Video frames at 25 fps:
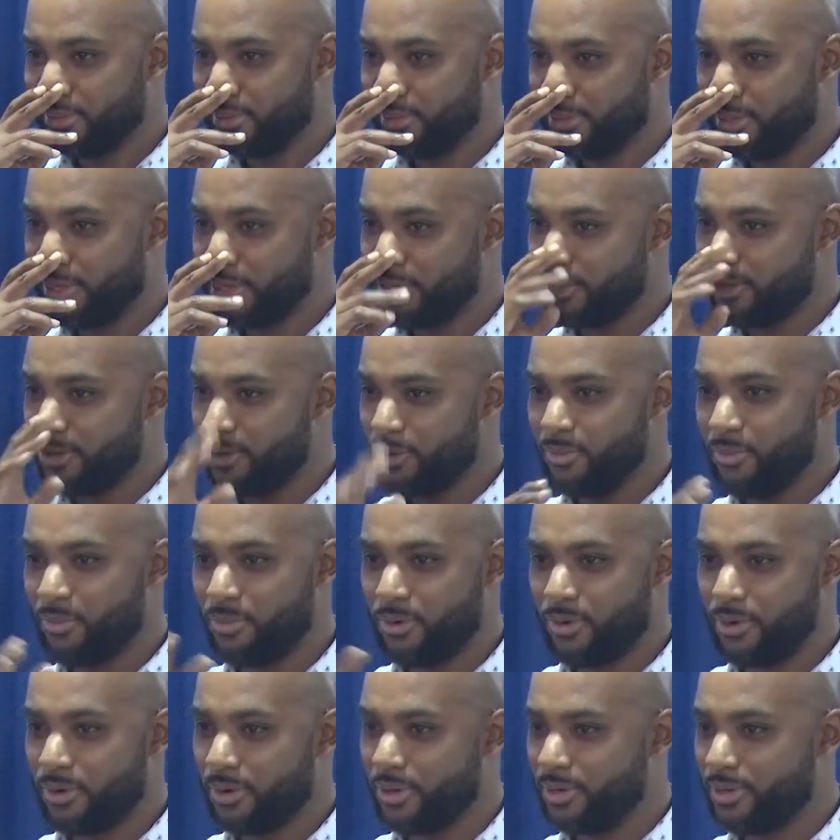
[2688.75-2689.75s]
There's no
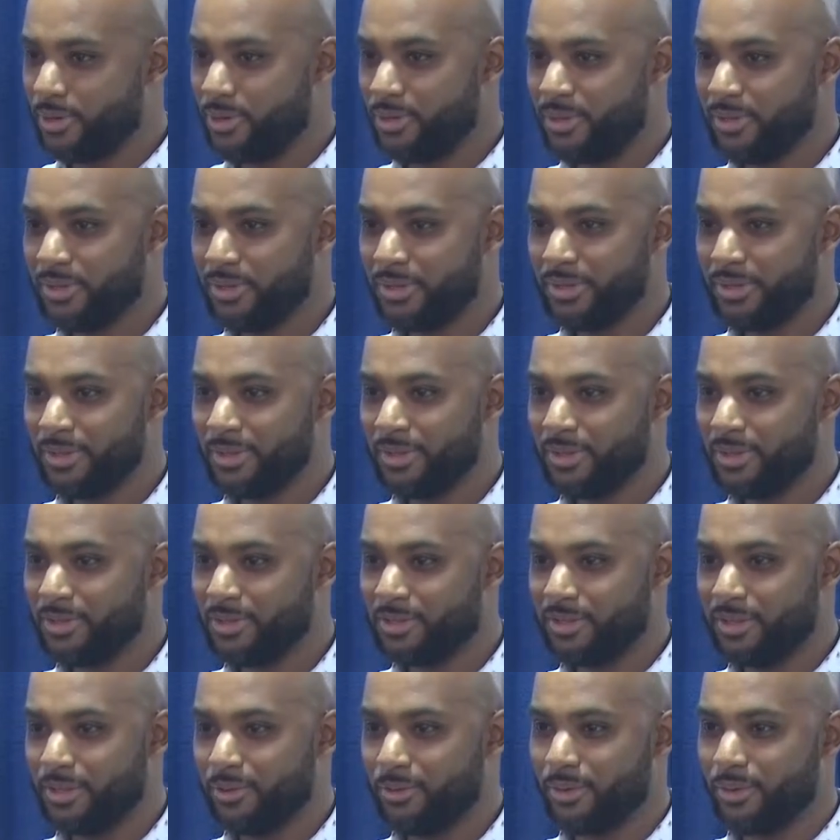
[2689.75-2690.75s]
more
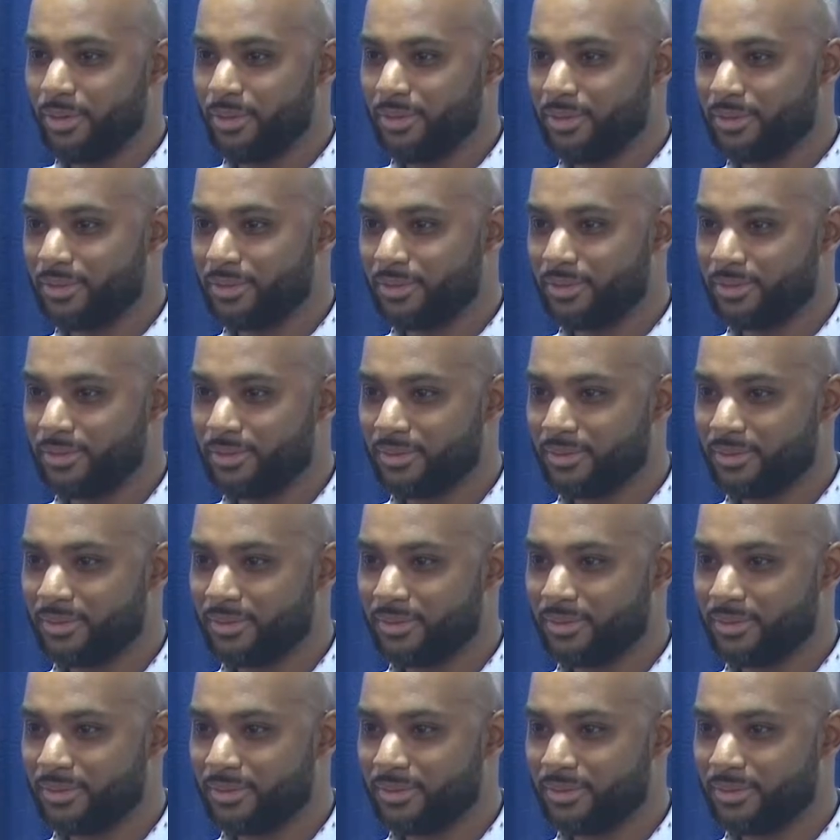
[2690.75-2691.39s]
series.